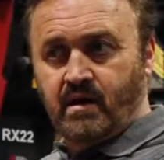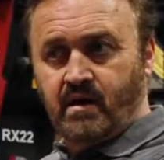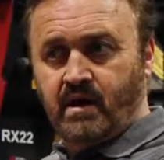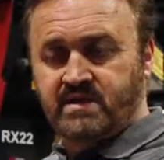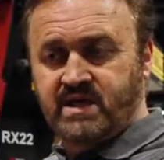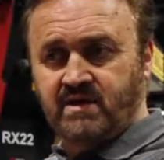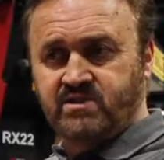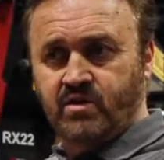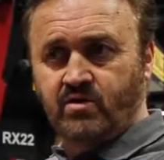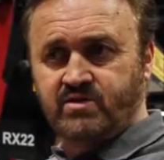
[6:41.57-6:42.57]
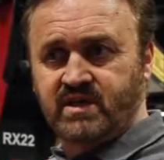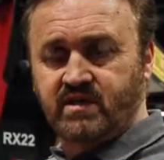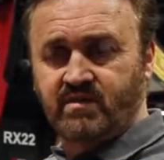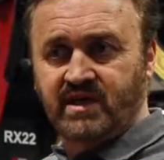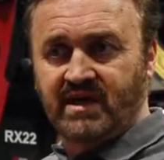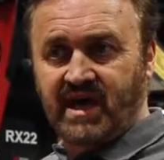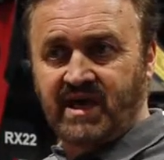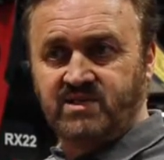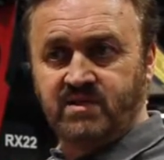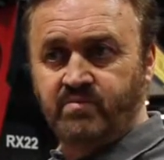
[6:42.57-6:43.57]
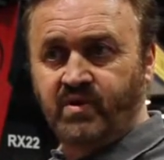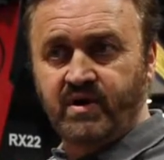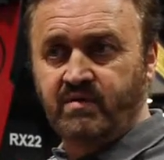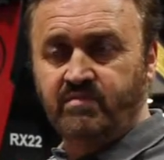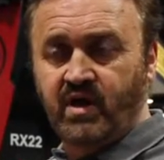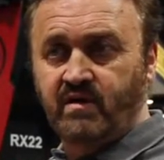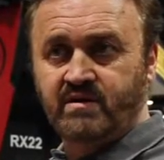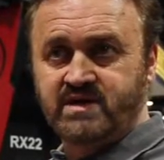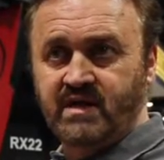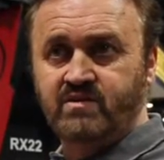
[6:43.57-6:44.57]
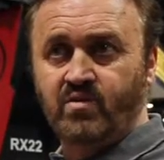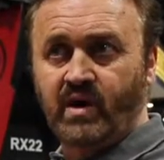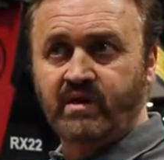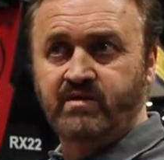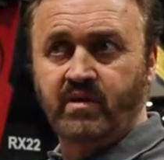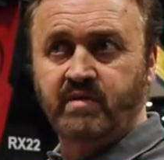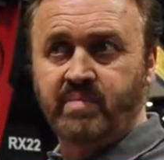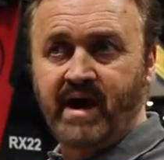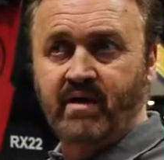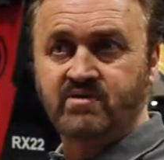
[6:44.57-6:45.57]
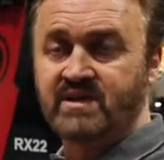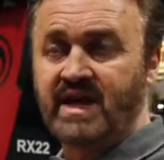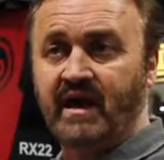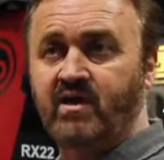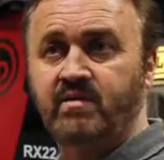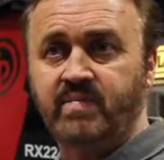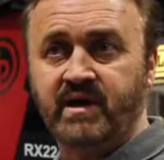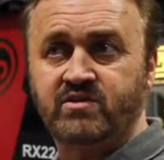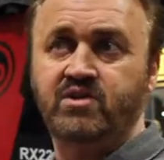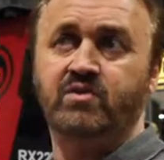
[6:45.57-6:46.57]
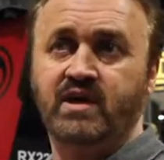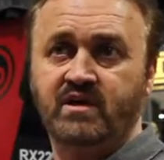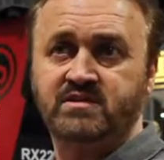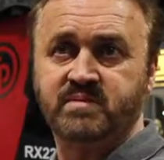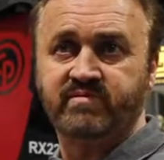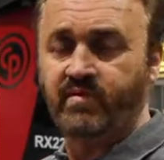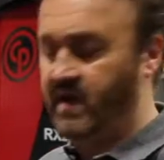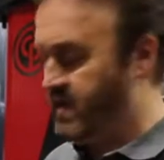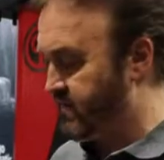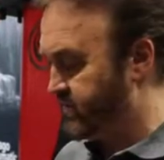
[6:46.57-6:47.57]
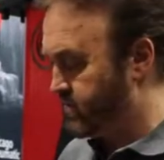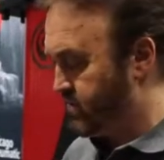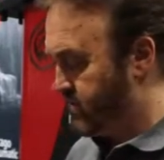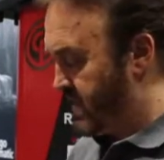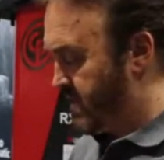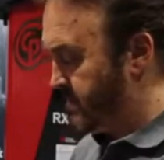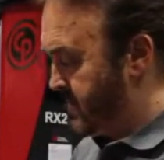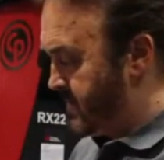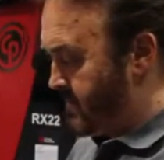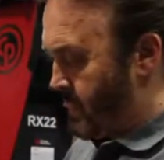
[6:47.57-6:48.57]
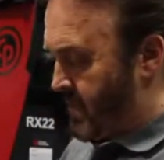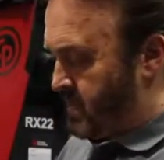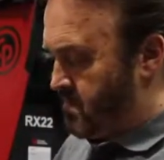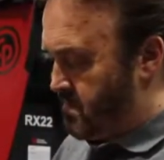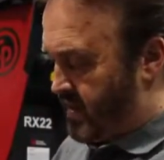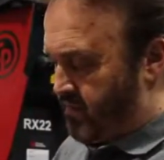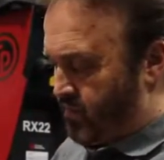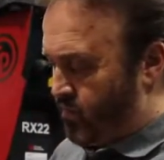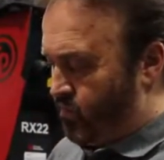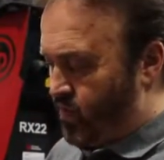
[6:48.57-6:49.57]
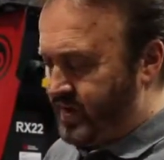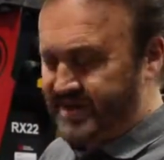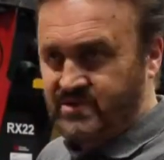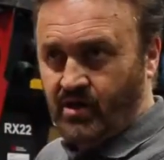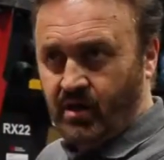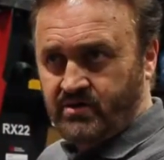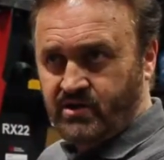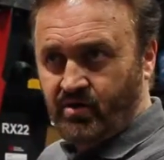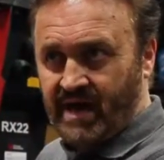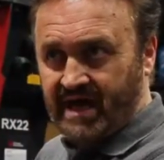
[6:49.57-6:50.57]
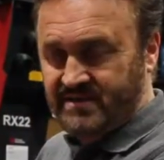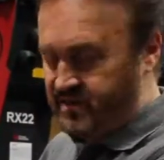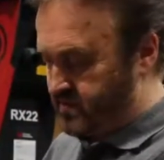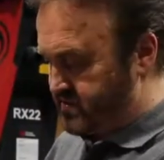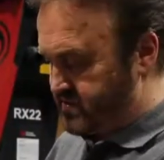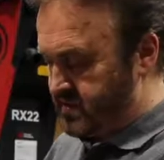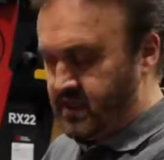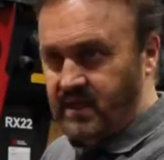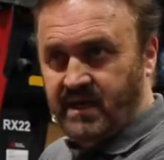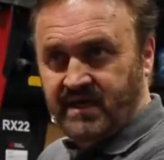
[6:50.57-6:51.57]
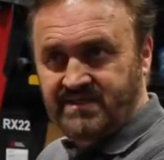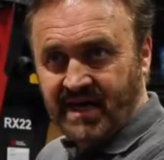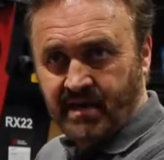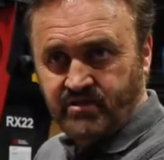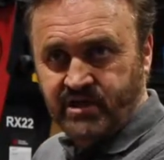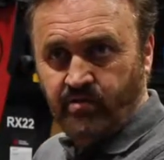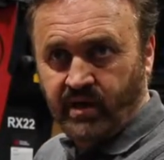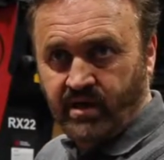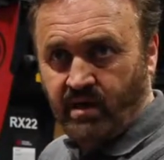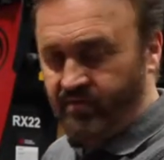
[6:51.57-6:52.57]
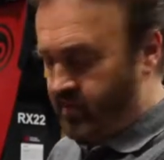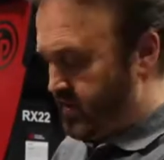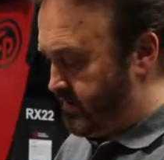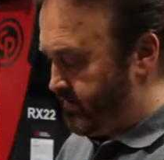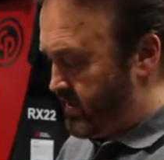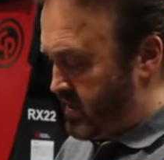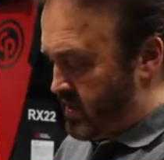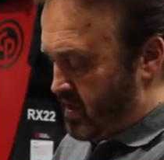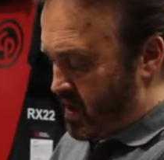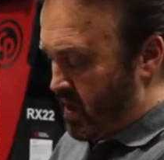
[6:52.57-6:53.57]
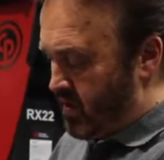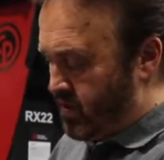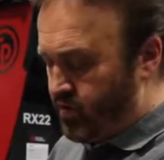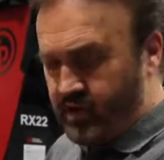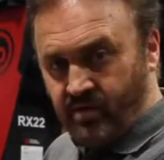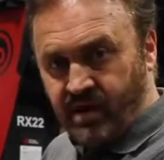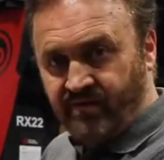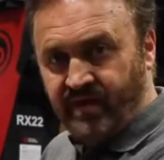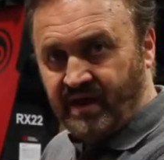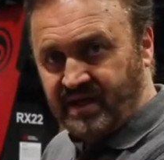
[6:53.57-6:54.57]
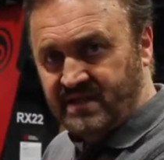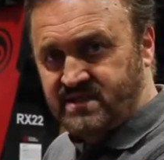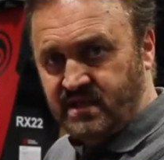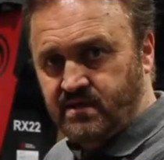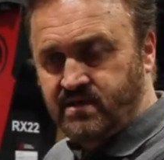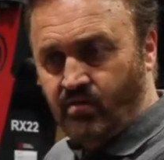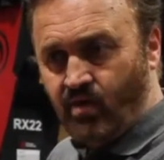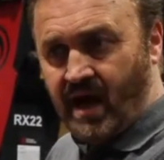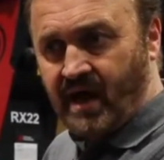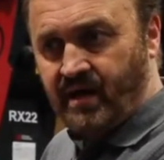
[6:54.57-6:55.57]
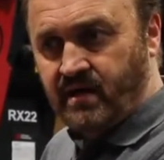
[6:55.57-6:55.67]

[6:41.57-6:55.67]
a test hose in it with a gauge and putting another 10, 20, 30 pounds, and that could be 2 years before you have to do that. But what this also acts is energy recovery. Our unit, if it gets into rock,